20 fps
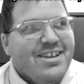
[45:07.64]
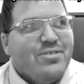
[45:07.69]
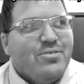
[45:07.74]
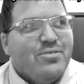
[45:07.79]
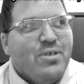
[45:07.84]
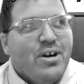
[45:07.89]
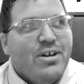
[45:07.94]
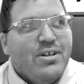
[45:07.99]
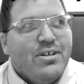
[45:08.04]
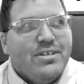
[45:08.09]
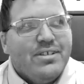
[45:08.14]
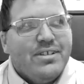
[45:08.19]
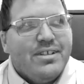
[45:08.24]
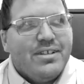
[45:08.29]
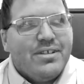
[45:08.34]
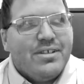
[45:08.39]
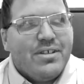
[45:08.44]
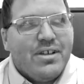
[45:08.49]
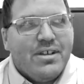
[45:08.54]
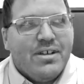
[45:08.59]
Well,
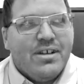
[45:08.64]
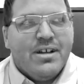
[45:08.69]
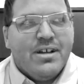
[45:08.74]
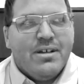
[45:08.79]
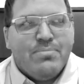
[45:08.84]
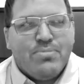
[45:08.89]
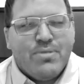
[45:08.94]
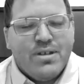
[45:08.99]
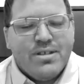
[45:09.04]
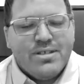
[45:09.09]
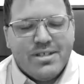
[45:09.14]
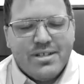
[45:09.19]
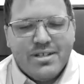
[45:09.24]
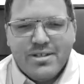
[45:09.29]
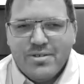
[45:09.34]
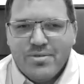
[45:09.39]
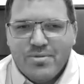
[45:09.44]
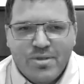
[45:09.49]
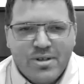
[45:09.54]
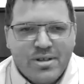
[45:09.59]

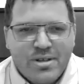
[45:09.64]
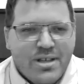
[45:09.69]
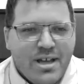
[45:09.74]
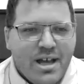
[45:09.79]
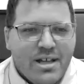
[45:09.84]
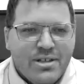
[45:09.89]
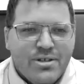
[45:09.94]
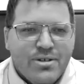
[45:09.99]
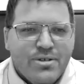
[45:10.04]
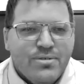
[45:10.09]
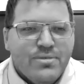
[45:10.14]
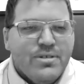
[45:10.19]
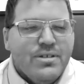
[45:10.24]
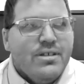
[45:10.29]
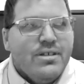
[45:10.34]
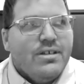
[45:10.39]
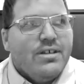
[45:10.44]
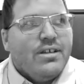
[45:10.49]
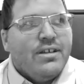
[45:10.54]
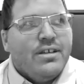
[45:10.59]
President Rick Gallot
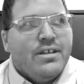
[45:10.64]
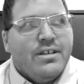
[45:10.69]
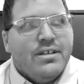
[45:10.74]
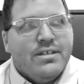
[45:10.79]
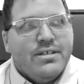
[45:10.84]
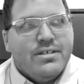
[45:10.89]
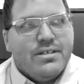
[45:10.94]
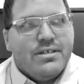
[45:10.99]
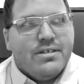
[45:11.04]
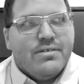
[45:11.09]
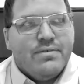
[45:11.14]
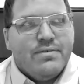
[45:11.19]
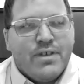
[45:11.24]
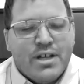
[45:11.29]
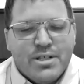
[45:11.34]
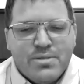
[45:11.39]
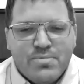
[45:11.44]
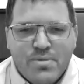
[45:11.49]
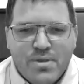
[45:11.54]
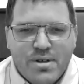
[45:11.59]
and
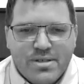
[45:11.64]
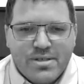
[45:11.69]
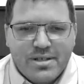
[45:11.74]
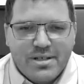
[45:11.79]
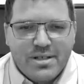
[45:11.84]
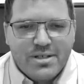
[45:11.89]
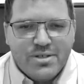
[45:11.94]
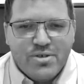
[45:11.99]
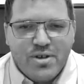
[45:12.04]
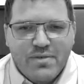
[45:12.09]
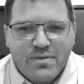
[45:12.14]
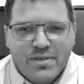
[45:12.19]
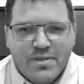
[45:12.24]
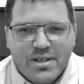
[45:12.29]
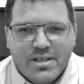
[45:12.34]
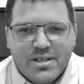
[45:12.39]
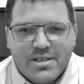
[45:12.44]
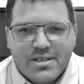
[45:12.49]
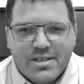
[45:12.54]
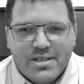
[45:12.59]
Vice President
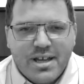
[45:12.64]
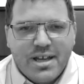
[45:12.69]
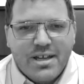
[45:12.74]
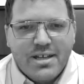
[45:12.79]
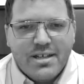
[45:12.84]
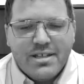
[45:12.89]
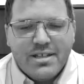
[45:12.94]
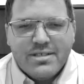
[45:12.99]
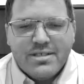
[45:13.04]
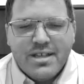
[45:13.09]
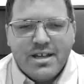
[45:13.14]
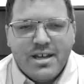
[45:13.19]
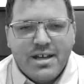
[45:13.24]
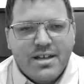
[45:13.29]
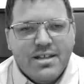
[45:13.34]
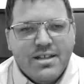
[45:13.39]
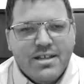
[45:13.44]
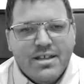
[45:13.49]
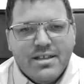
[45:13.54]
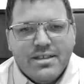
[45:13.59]
Trayvean
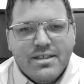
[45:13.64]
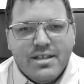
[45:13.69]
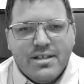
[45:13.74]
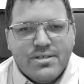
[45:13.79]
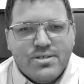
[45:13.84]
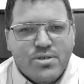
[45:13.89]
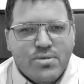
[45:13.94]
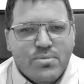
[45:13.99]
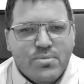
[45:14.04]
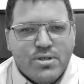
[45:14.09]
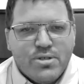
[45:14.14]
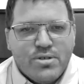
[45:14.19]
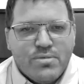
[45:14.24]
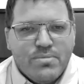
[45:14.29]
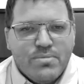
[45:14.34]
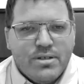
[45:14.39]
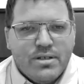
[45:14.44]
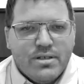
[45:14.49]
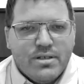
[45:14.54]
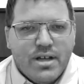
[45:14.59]
Scott, thanks so much for
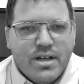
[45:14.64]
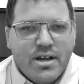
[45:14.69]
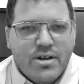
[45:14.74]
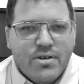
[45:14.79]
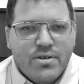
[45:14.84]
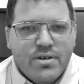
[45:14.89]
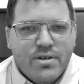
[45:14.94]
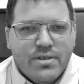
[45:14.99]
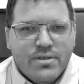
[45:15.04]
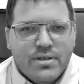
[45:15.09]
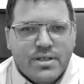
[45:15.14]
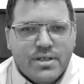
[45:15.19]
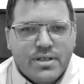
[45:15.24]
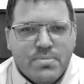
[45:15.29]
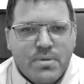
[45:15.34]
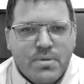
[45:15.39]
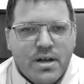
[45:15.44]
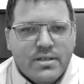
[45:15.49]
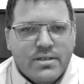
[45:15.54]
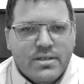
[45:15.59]
being on the Higher Ed Athletics
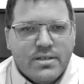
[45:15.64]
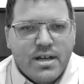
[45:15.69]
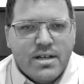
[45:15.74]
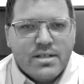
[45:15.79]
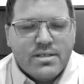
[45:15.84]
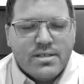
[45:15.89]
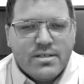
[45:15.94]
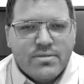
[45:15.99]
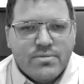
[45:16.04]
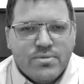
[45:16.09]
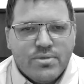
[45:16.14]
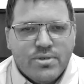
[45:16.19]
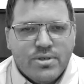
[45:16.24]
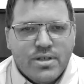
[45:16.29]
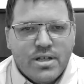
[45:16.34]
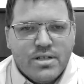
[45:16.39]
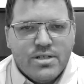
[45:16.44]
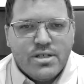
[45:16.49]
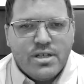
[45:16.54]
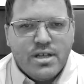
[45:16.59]
podcast and really
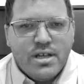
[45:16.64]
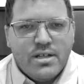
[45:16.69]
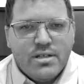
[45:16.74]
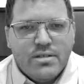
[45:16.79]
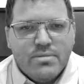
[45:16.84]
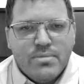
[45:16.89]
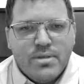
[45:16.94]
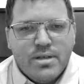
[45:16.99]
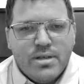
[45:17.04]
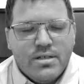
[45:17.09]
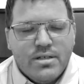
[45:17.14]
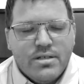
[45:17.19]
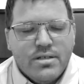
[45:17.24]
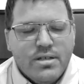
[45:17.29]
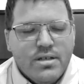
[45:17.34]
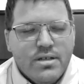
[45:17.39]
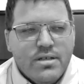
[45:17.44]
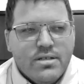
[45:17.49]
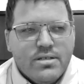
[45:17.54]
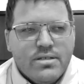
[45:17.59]
educating me.
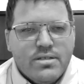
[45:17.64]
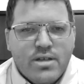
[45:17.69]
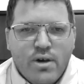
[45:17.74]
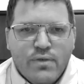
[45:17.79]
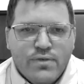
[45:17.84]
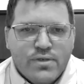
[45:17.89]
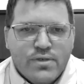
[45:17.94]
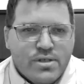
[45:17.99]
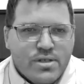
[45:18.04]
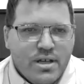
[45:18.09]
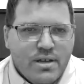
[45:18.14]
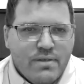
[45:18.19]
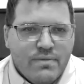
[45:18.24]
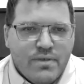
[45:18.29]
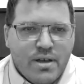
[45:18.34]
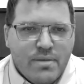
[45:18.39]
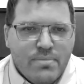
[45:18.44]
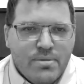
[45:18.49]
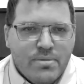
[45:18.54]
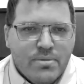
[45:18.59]
Selfishly, I
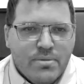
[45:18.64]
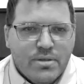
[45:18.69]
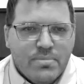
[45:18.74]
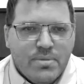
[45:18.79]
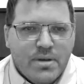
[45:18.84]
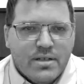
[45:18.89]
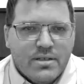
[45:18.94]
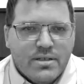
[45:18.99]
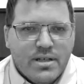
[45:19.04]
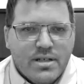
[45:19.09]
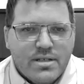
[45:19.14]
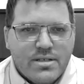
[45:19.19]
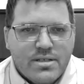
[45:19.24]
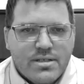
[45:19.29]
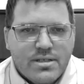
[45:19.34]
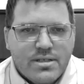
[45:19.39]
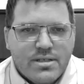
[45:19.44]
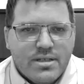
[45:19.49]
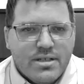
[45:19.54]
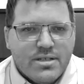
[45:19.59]
invite people on the podcast
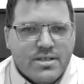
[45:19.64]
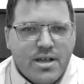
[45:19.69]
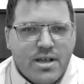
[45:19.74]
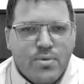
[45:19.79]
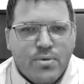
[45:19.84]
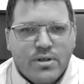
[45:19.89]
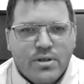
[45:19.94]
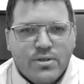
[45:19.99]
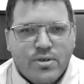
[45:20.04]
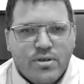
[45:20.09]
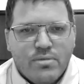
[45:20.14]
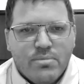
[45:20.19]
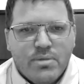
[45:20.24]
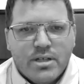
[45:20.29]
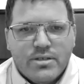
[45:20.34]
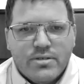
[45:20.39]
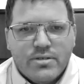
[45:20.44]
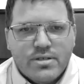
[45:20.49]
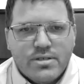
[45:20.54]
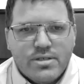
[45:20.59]
because I want to learn
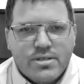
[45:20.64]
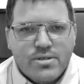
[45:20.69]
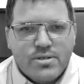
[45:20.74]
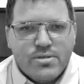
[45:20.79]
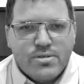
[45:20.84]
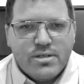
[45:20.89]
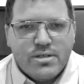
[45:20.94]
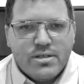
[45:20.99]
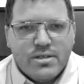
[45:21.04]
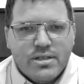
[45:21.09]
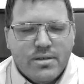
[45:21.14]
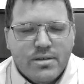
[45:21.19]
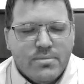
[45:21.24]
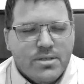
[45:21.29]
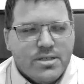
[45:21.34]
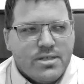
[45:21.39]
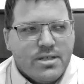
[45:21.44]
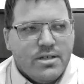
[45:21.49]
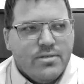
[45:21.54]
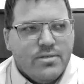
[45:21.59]
about their institution and them
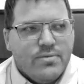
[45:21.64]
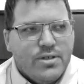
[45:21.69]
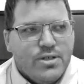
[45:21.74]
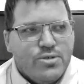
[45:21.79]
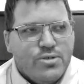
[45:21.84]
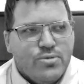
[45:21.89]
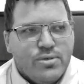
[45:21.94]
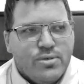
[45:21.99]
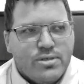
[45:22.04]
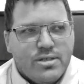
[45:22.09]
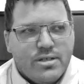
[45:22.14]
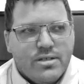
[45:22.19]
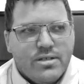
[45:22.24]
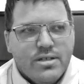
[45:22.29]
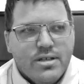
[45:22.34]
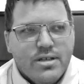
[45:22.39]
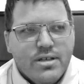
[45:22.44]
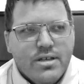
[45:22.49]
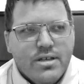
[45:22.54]
as individuals. And